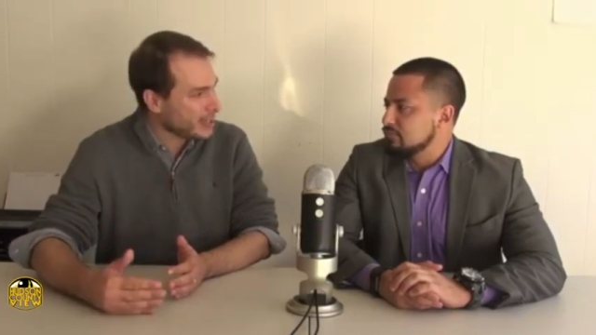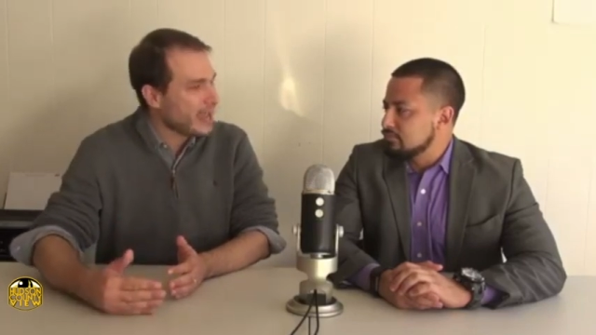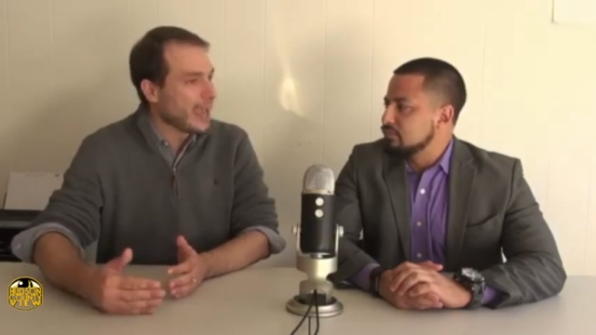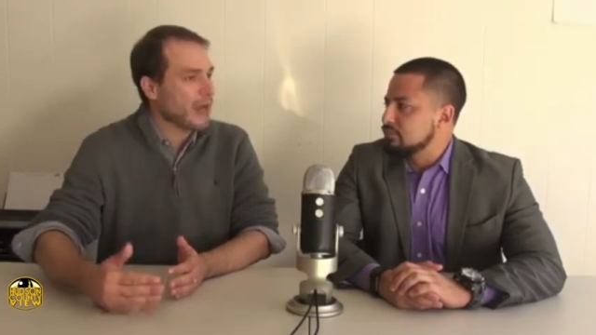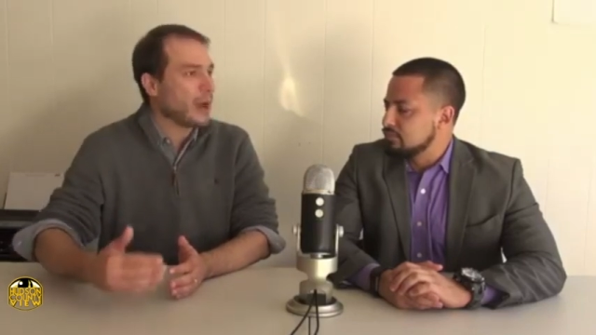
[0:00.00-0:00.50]

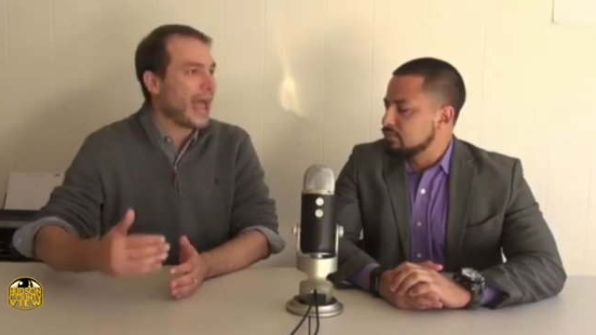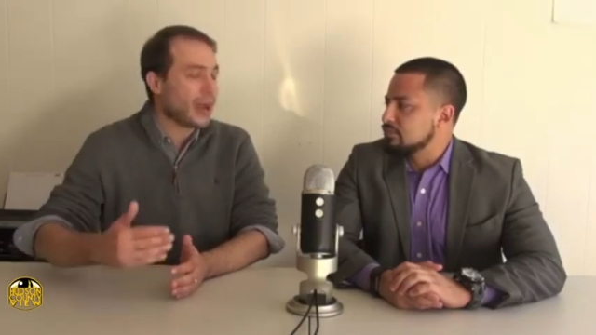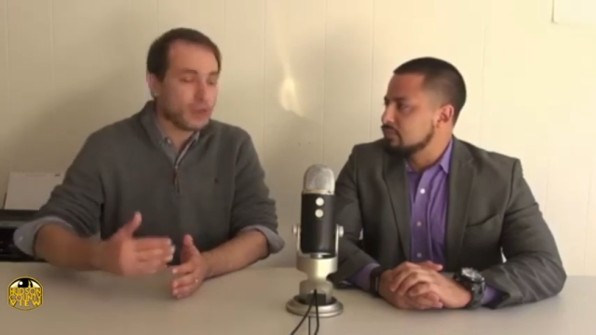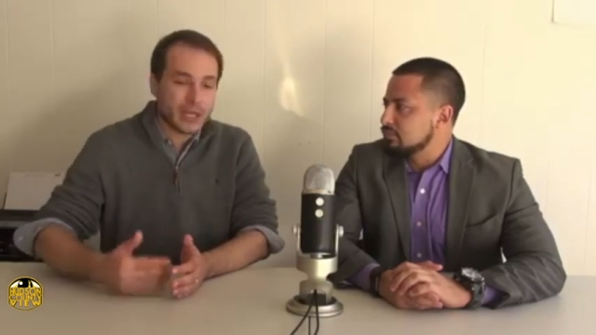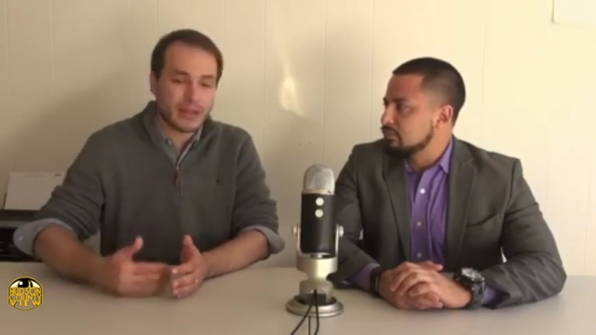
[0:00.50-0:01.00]
Speaker 1: And had
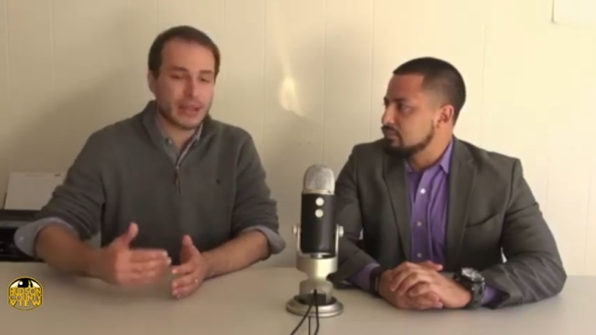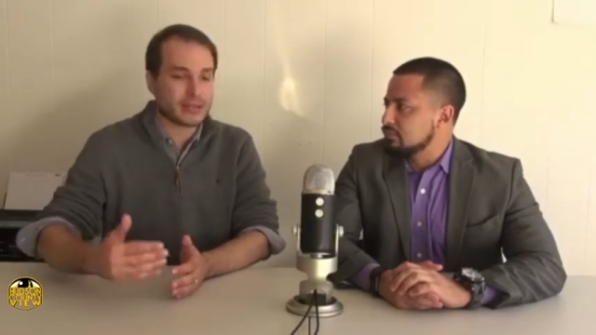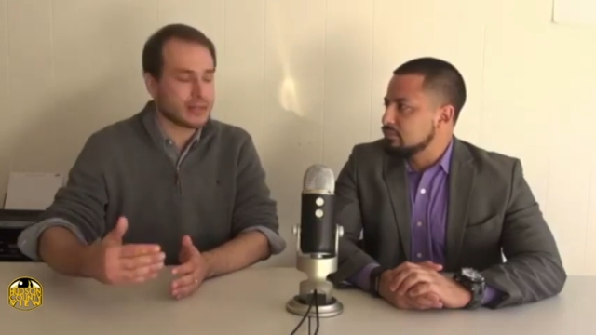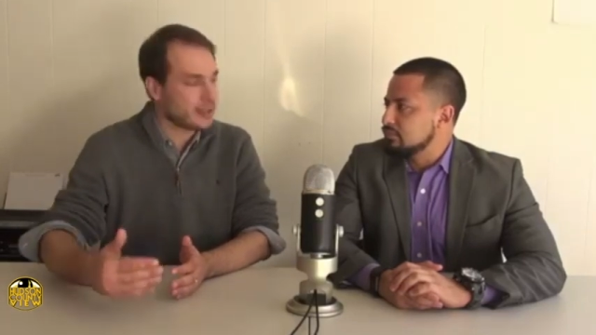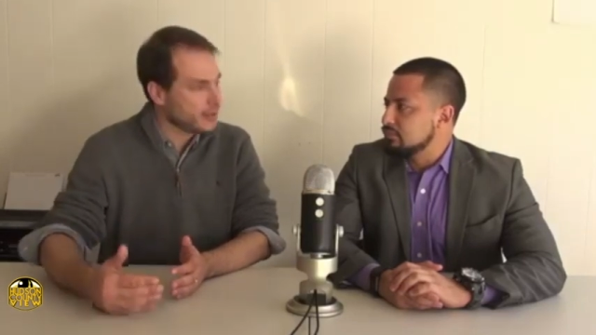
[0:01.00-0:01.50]
we
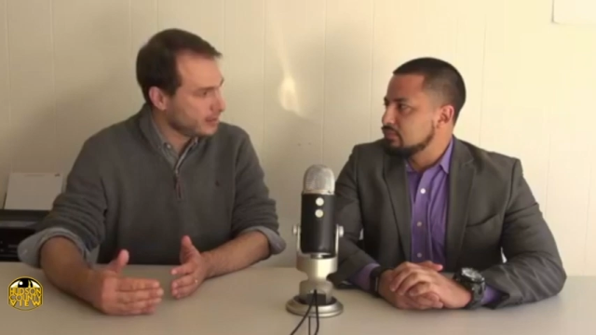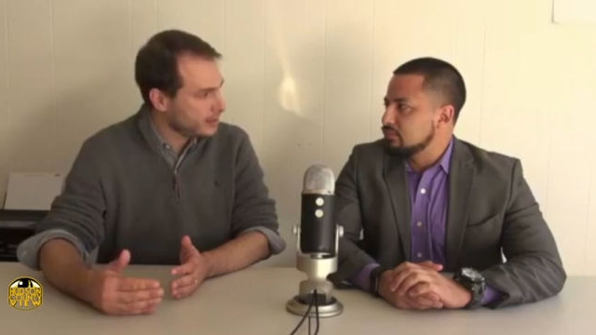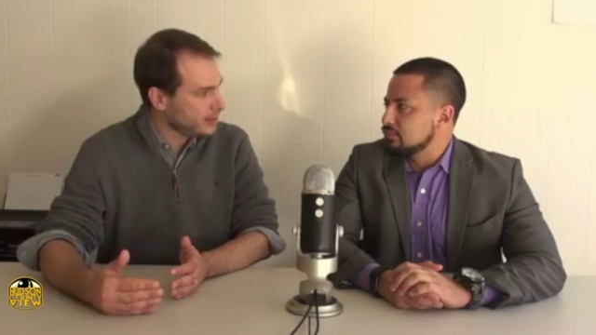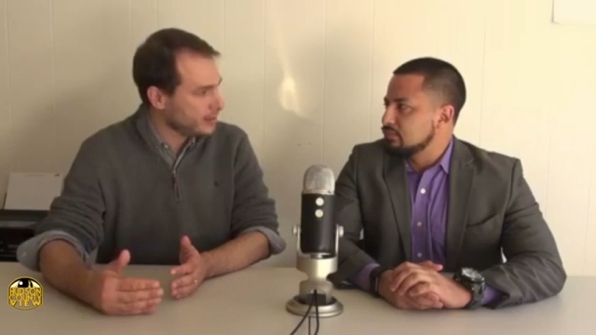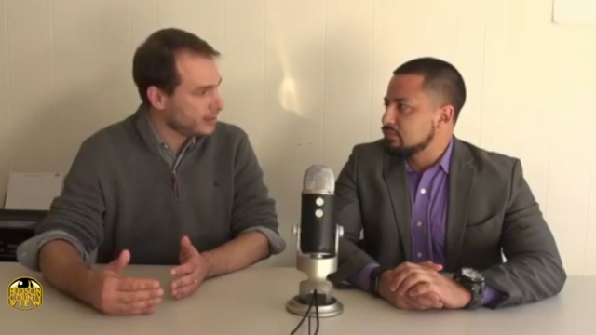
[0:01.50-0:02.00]
elected
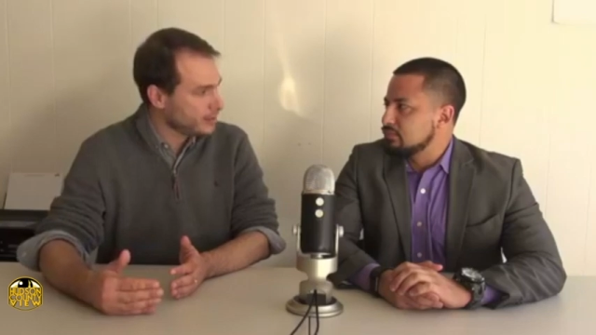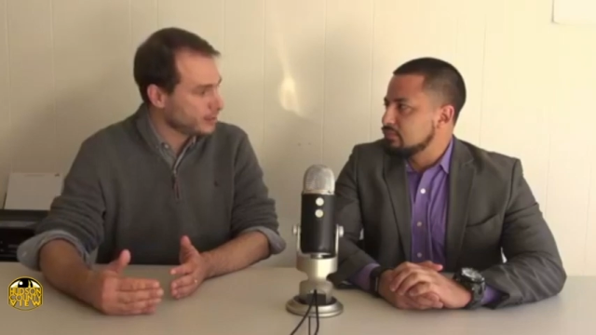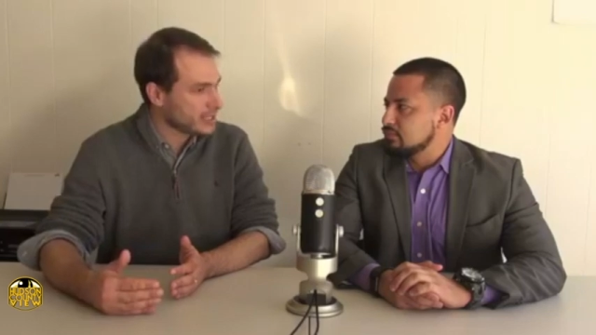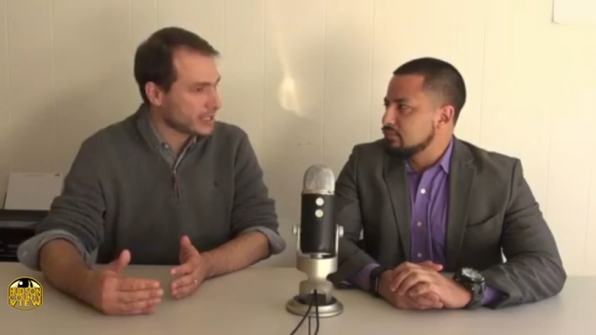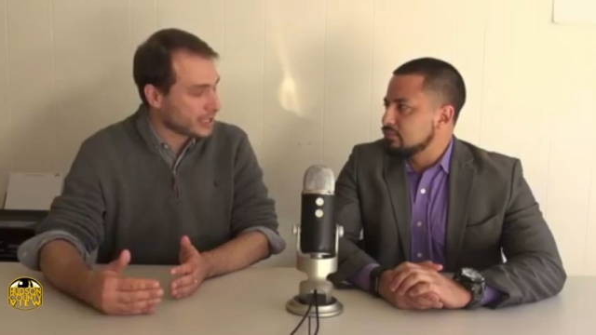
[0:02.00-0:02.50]

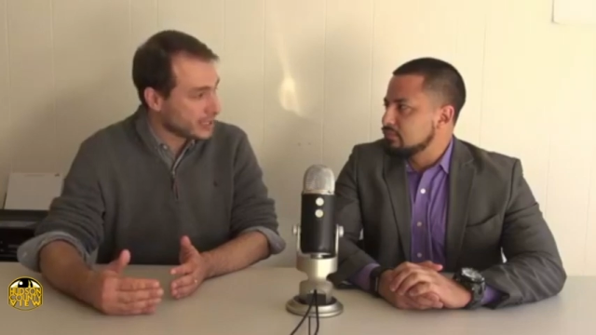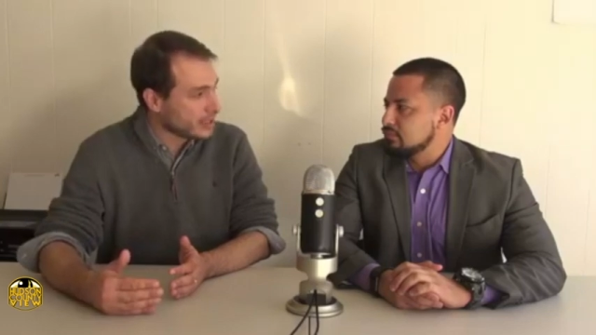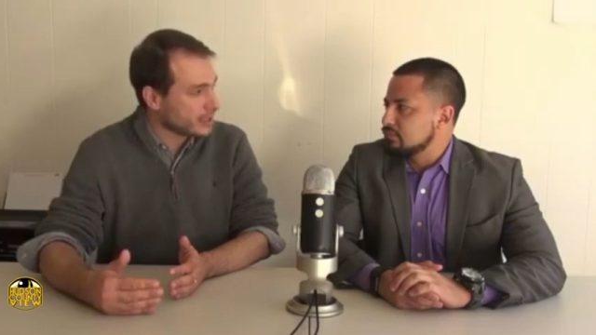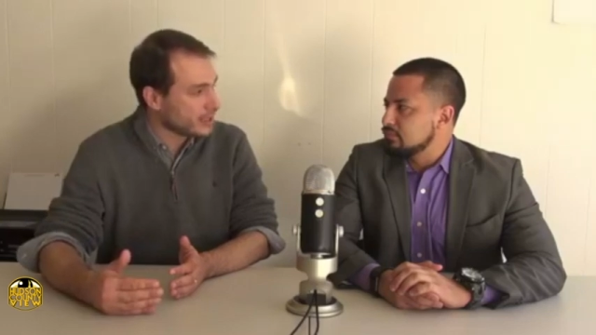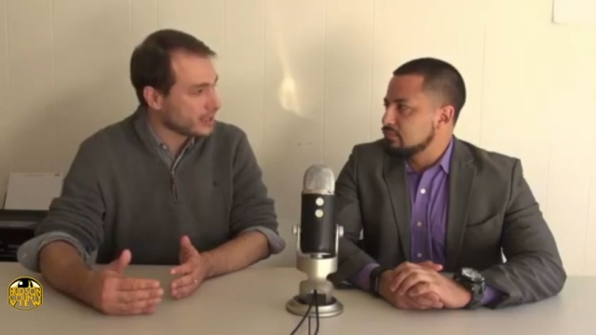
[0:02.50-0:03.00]
President
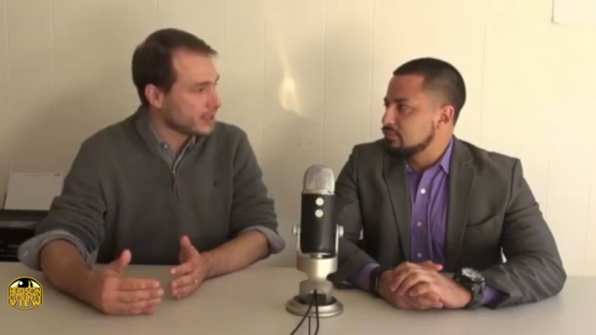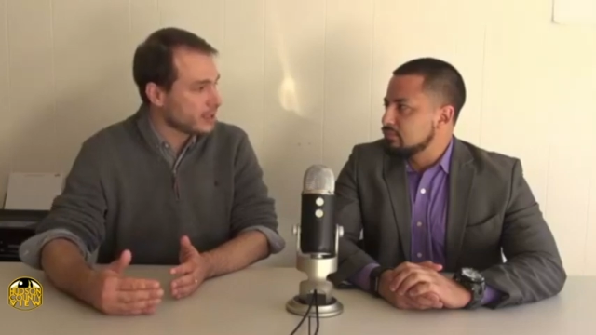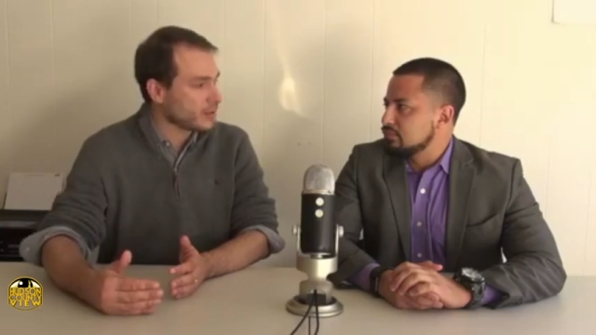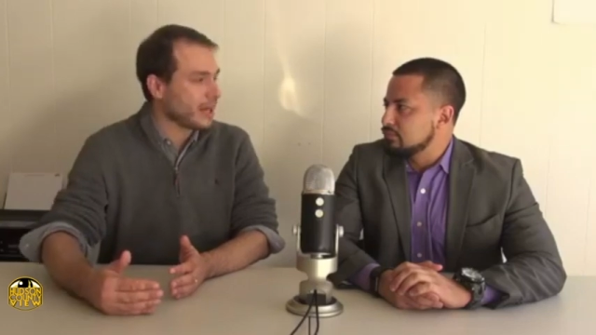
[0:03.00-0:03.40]
Clinton, right?